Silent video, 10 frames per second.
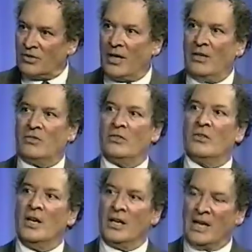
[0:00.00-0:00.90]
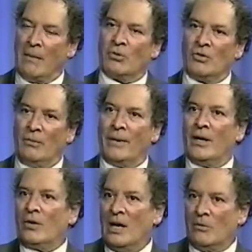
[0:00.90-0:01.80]
sciences, chemistry, and
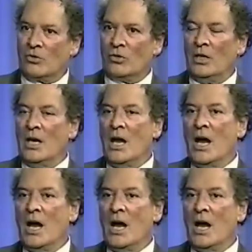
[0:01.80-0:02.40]
biochemistry.